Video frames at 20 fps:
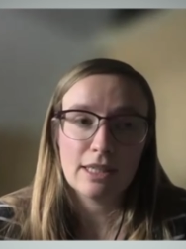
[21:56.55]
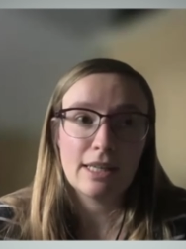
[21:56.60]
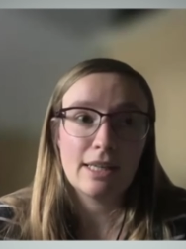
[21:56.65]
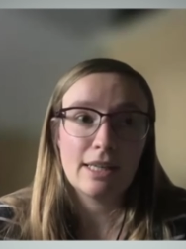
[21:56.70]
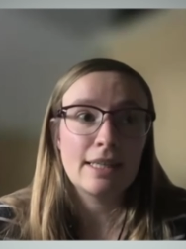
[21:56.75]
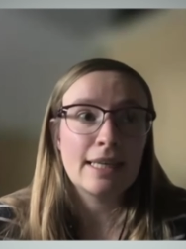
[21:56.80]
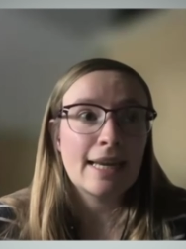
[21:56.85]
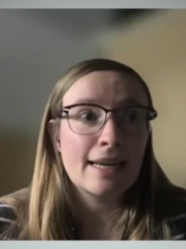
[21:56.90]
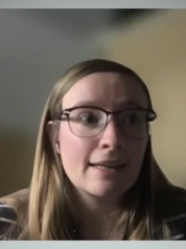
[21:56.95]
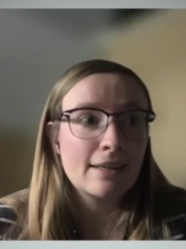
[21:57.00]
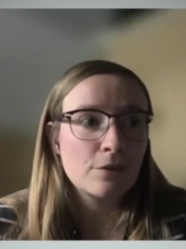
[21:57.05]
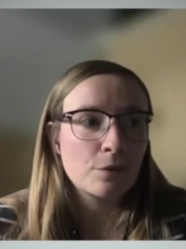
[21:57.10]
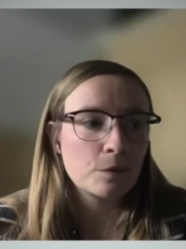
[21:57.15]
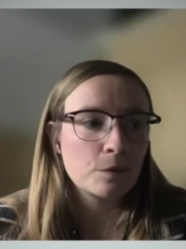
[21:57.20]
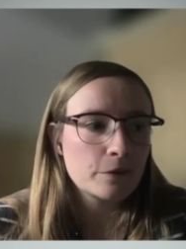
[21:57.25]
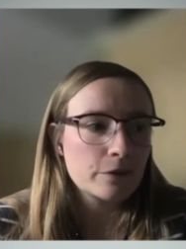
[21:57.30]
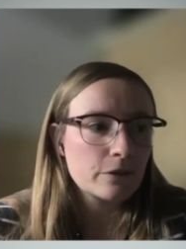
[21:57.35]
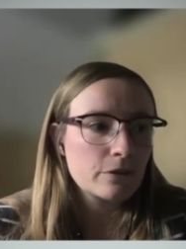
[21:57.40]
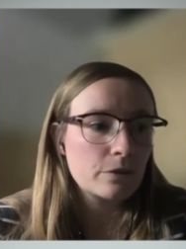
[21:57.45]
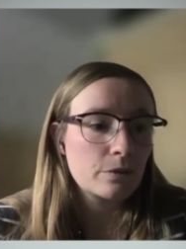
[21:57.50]
And then
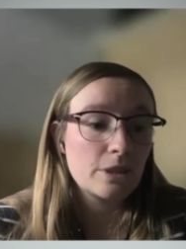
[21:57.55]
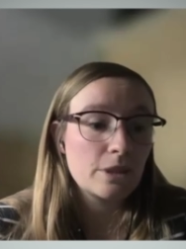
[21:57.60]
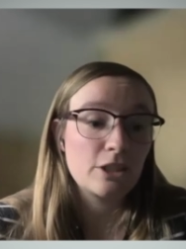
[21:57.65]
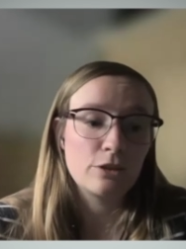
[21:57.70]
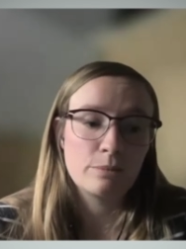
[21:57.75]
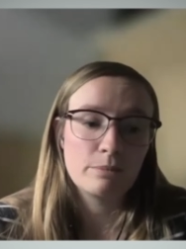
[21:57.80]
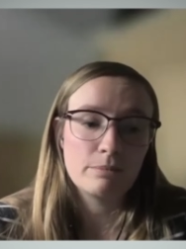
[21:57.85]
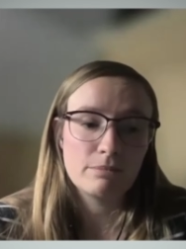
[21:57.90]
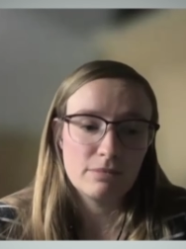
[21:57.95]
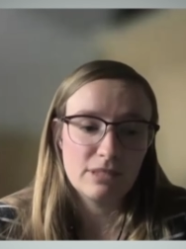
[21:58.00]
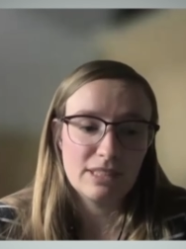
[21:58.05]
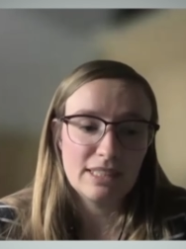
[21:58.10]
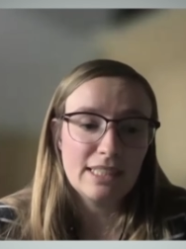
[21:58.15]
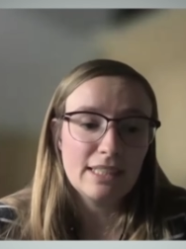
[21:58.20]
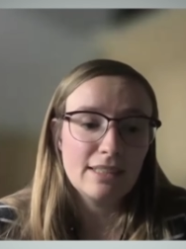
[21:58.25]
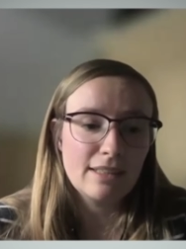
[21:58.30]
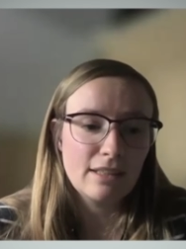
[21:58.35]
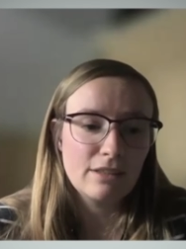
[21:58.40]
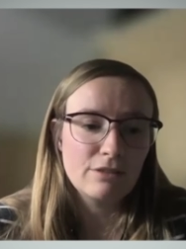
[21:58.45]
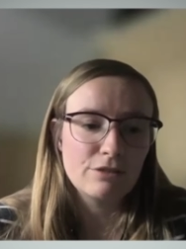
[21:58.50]
also what you
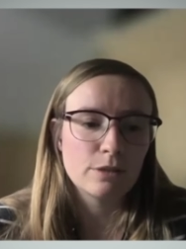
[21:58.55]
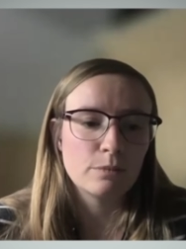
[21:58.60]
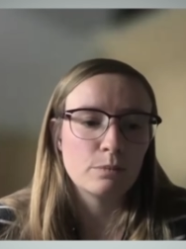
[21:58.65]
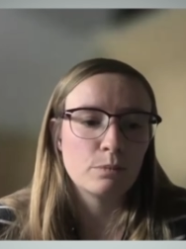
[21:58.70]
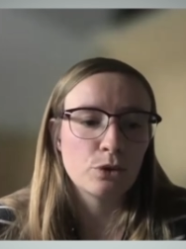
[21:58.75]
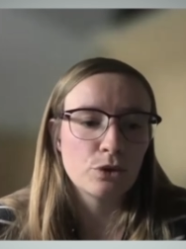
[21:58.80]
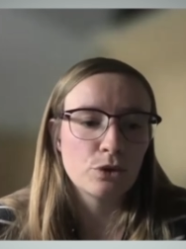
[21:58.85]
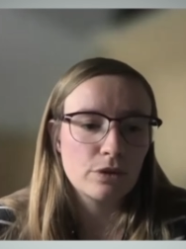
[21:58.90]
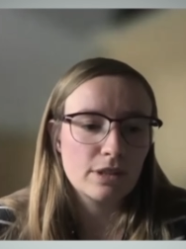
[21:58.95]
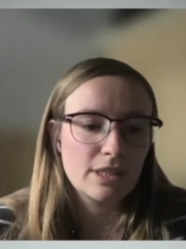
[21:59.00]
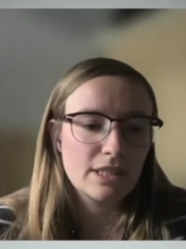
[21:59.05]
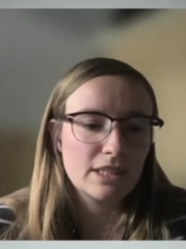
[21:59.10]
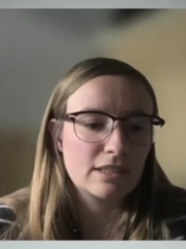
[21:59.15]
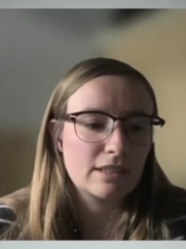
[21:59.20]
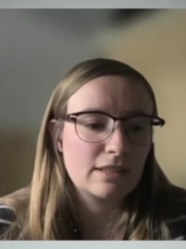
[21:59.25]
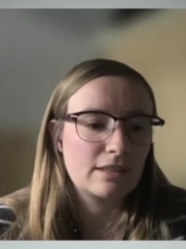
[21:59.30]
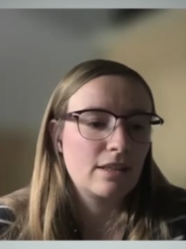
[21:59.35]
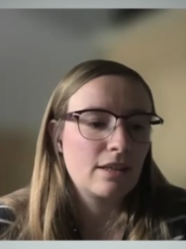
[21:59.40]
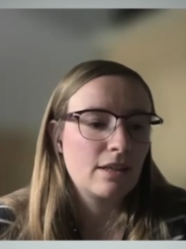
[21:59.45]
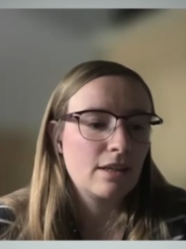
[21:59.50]
need even more
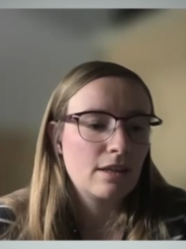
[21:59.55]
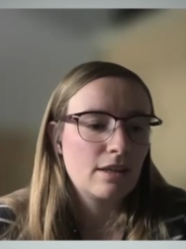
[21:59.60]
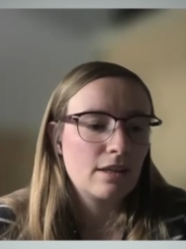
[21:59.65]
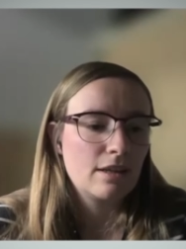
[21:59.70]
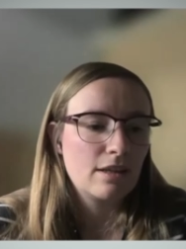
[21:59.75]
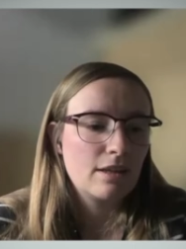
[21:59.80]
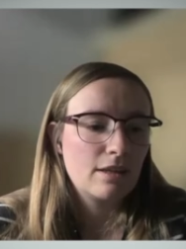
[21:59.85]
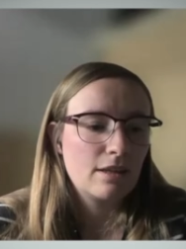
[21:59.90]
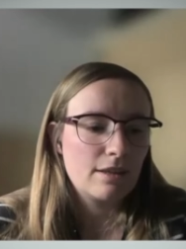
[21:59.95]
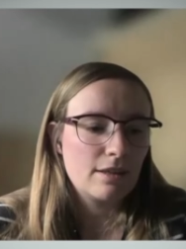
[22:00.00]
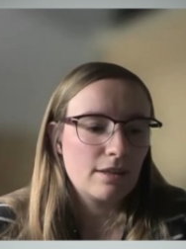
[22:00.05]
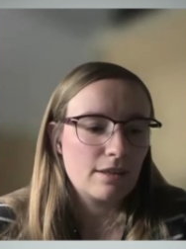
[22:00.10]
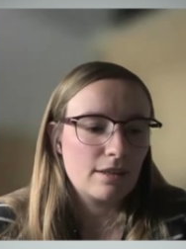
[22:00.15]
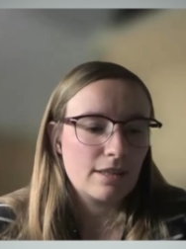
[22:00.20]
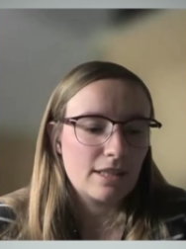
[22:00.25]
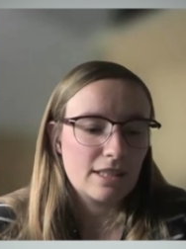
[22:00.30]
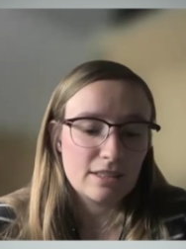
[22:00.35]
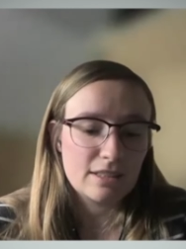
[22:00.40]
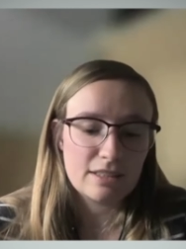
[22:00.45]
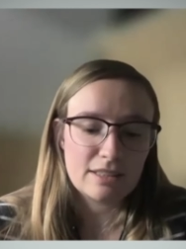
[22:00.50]
is,
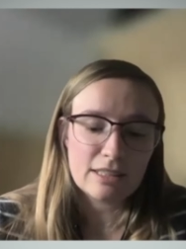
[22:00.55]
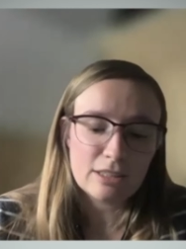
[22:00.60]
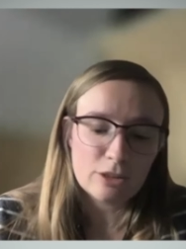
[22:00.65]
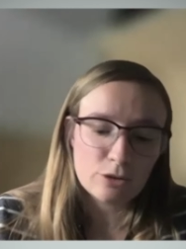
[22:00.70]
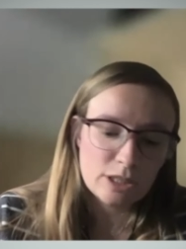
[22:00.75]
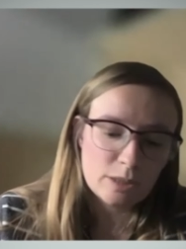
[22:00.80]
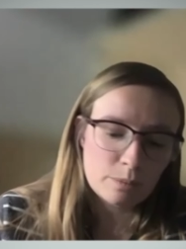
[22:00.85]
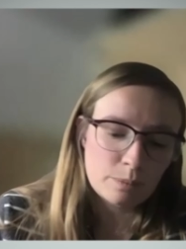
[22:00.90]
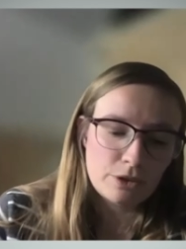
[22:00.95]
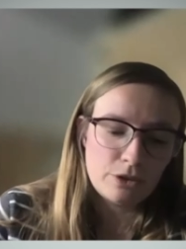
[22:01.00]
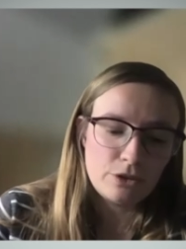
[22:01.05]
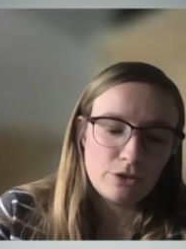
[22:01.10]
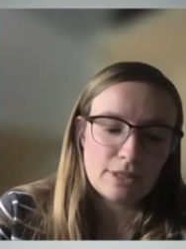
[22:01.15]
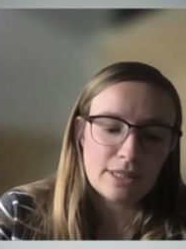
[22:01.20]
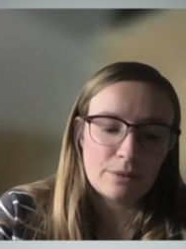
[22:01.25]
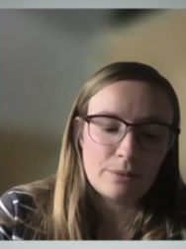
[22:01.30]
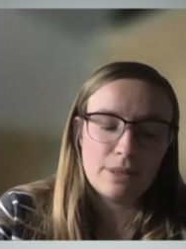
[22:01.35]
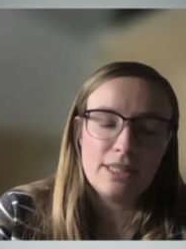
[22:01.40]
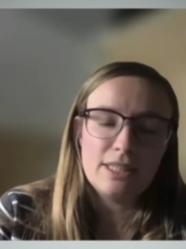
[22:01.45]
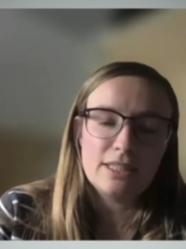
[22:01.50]
as I said, CRISPR, you
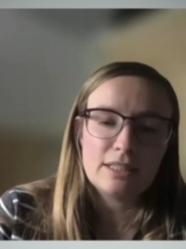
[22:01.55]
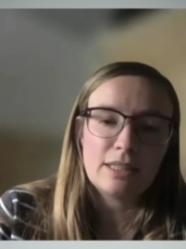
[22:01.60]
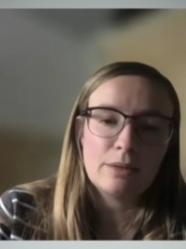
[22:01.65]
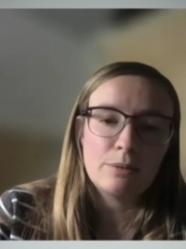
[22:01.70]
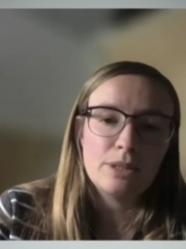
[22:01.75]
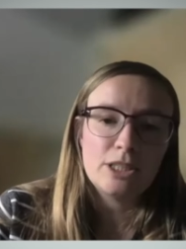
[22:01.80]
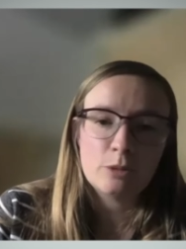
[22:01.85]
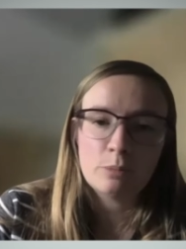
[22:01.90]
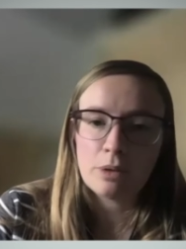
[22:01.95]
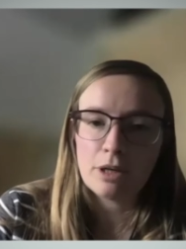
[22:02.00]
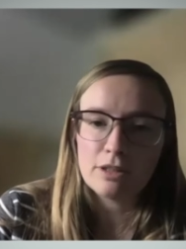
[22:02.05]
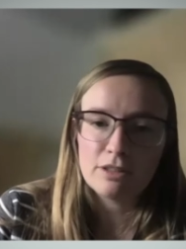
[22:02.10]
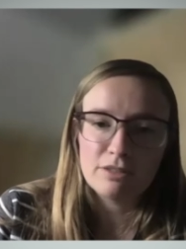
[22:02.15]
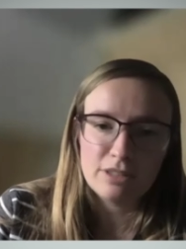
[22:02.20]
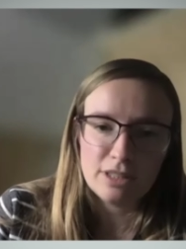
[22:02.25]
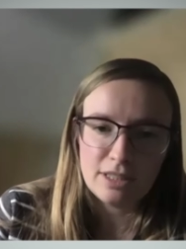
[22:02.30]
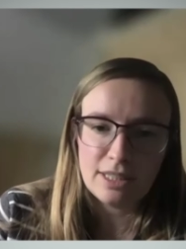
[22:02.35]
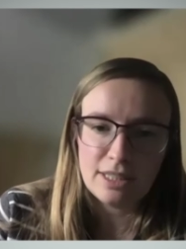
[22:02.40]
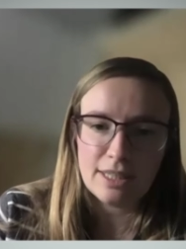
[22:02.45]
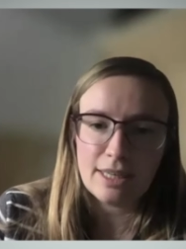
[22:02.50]
can really say which part of
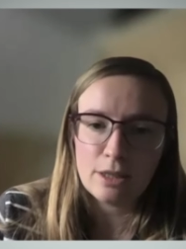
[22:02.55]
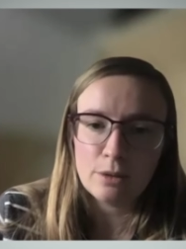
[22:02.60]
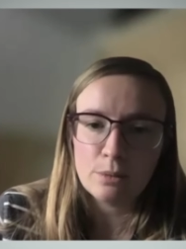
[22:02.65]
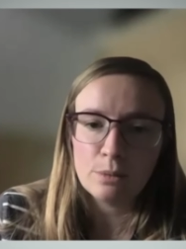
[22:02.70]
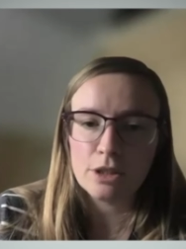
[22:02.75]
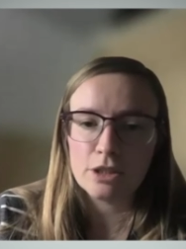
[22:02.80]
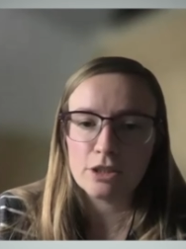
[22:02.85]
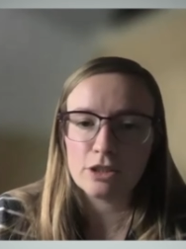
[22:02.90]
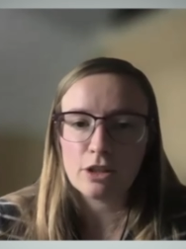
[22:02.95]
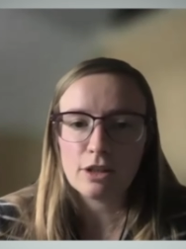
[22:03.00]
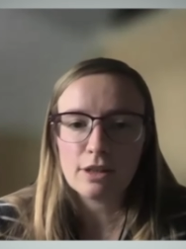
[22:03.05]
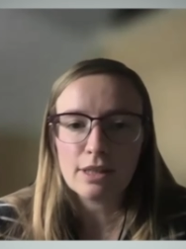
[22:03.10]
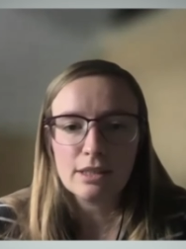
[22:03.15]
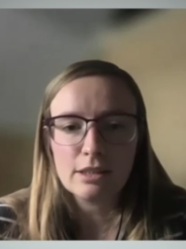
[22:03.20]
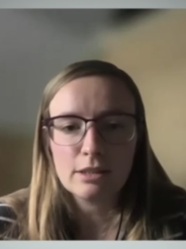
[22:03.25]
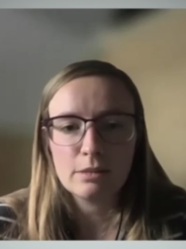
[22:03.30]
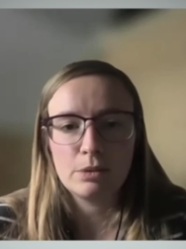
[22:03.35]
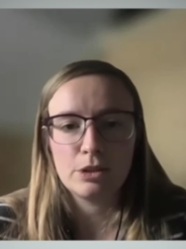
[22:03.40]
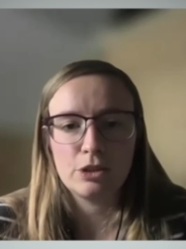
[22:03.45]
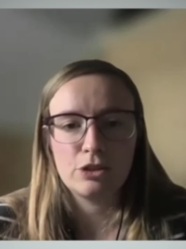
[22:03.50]
the DNA you want to
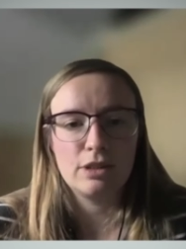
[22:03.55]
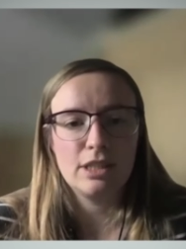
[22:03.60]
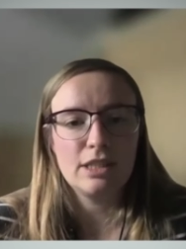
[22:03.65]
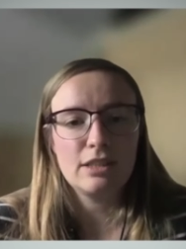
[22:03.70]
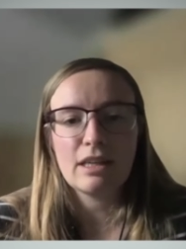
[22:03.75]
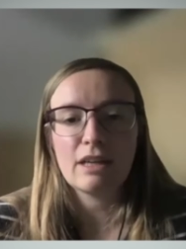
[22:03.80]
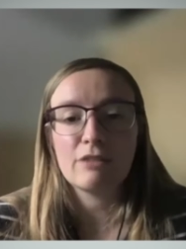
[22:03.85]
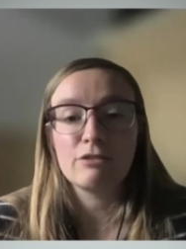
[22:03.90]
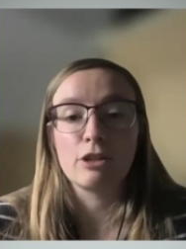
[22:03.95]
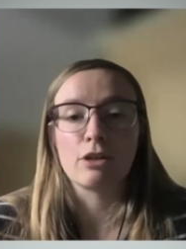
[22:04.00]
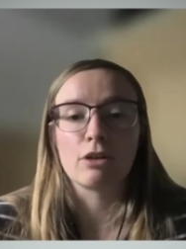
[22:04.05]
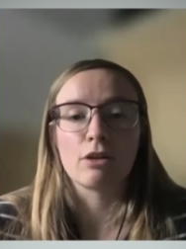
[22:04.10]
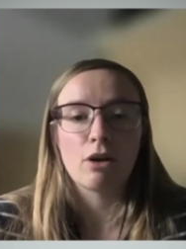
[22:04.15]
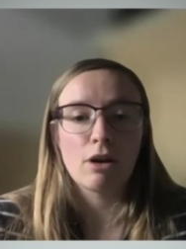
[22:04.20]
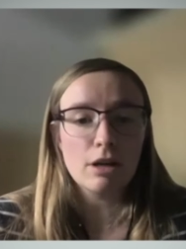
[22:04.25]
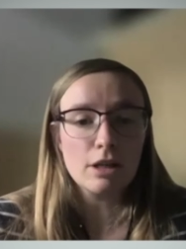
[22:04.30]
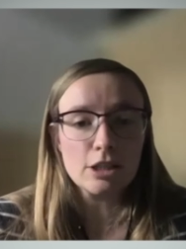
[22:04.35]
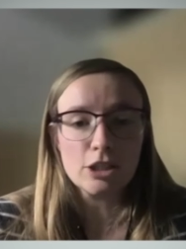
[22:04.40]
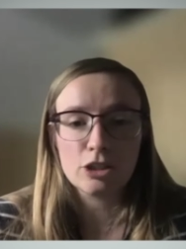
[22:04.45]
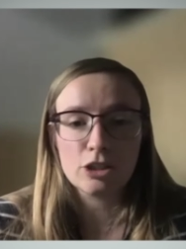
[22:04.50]
target, but you need to have the
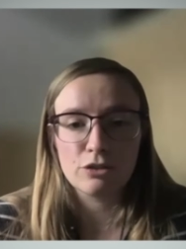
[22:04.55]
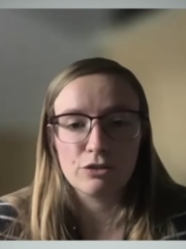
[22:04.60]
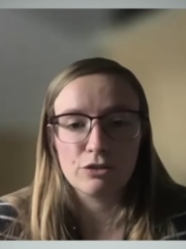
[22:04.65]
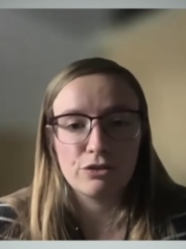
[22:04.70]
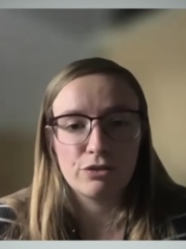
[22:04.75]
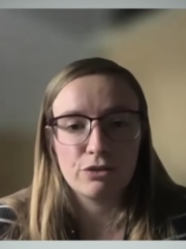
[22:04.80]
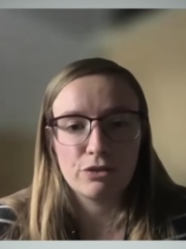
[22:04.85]
knowledge of